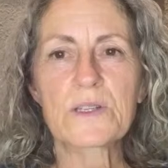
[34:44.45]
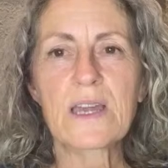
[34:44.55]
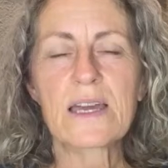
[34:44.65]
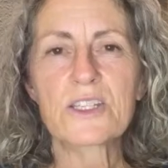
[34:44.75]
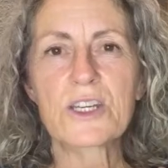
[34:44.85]

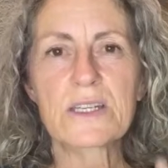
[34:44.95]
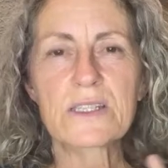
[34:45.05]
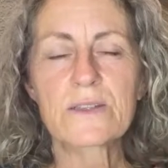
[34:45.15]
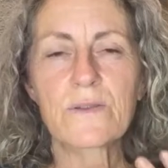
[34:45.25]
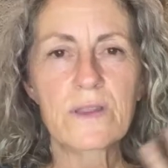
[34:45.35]
not
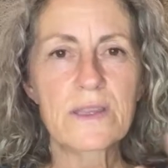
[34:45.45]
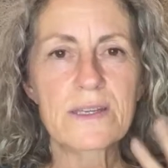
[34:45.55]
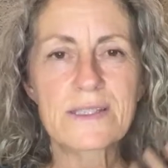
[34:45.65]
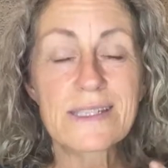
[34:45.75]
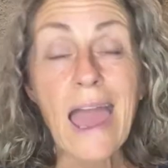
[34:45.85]
just
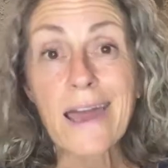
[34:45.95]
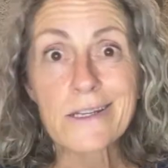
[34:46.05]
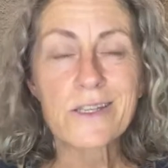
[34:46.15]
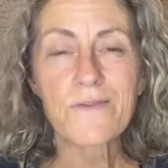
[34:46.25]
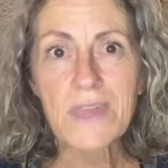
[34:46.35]
the
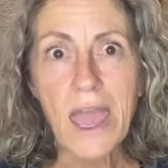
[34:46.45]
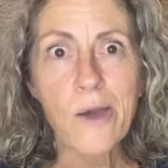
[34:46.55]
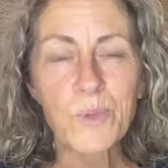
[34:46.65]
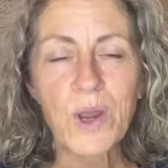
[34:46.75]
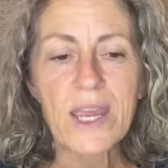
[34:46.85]
status of the
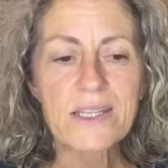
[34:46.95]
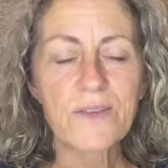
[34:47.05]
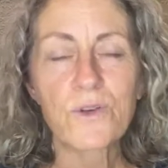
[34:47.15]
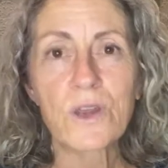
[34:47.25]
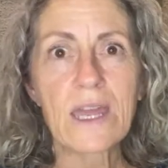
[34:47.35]
outbreaks,
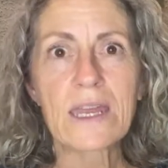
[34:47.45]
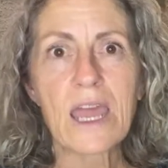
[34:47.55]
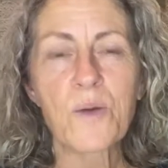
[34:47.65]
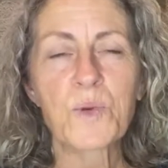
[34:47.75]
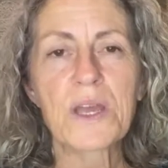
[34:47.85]
if you're getting
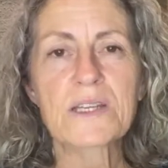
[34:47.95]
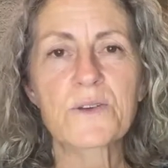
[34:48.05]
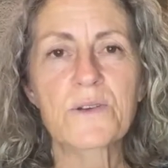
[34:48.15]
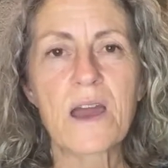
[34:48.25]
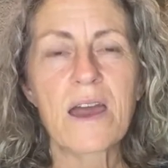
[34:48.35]
outbreaks
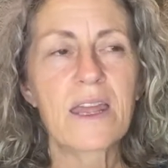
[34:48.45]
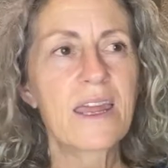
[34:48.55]
or not,